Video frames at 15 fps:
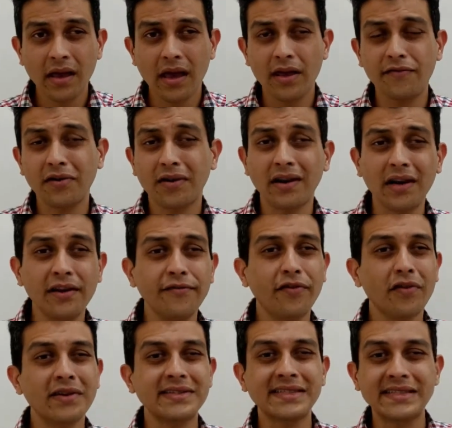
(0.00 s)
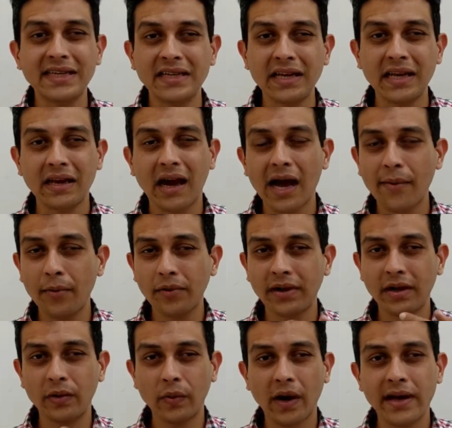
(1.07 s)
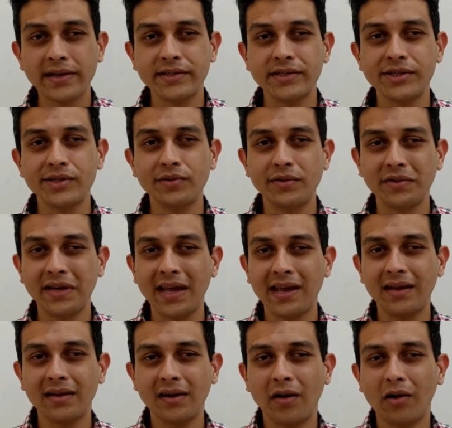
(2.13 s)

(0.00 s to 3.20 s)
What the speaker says: If you're running for a city, I would advise you to take